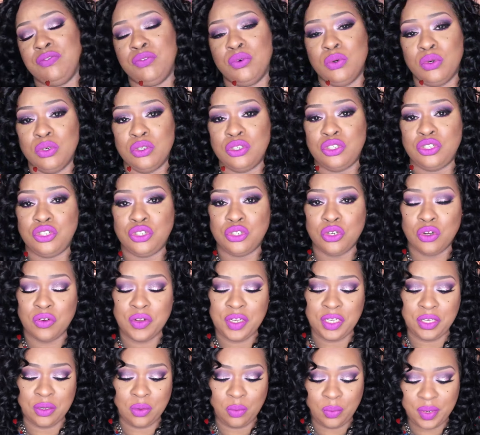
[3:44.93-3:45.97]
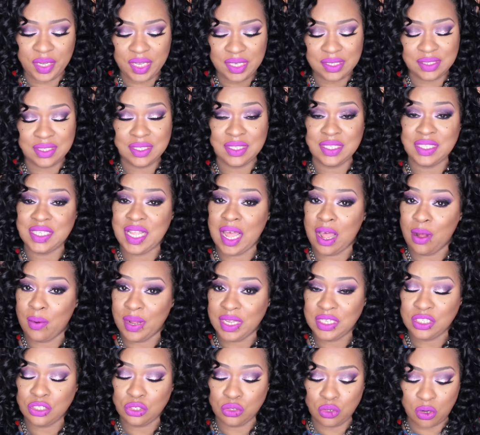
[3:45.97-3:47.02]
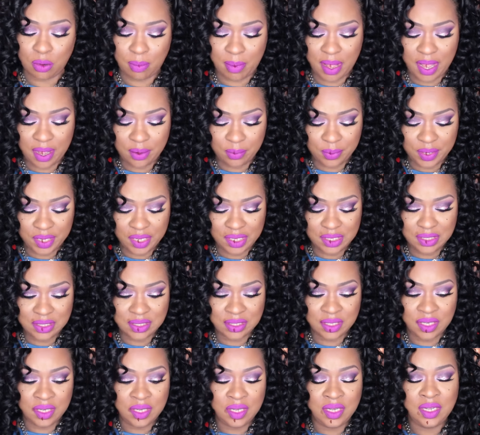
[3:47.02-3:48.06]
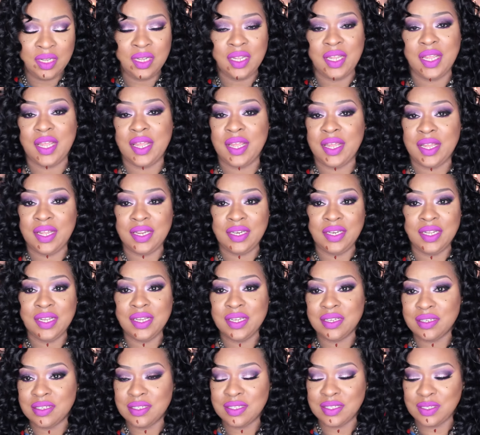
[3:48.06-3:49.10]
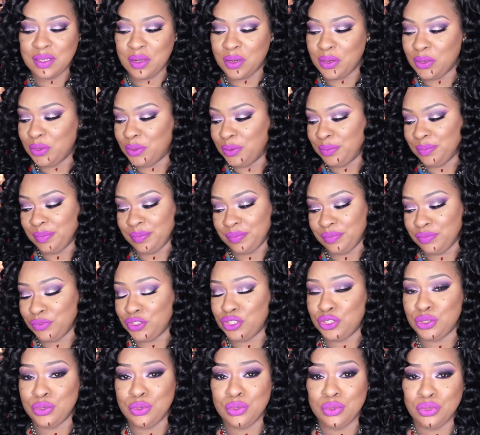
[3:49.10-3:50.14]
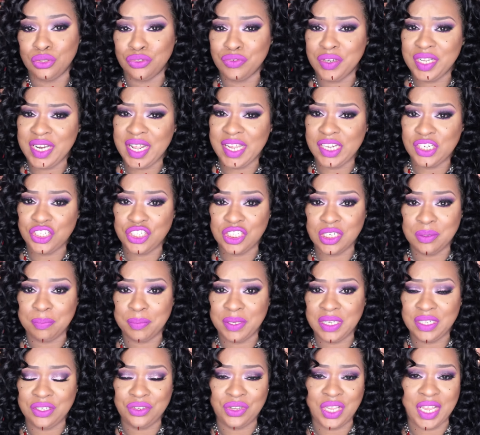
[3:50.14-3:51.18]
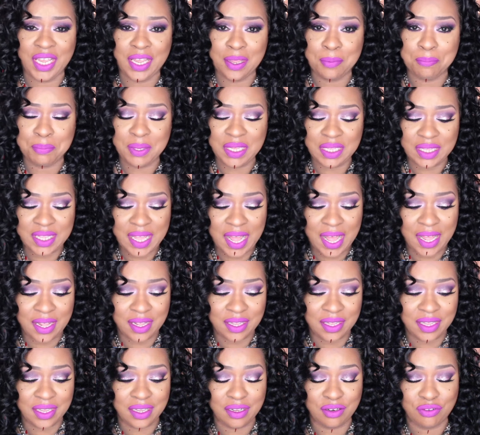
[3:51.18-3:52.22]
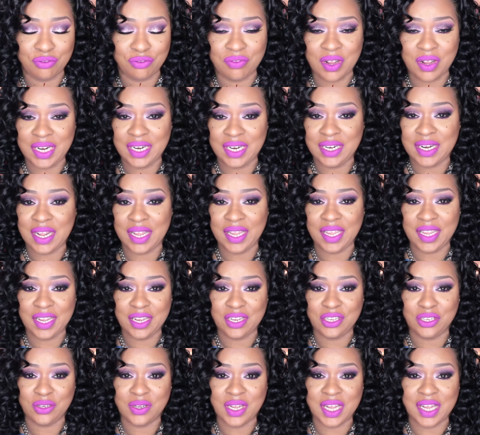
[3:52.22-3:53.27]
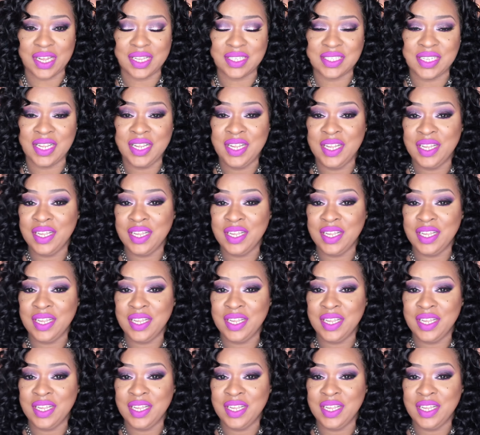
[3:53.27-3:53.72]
for storing your wigs. This is how I store my wigs. And yeah, so 2-3 day shipping, you can't beat that. Again, Friday Night Hair, you guys.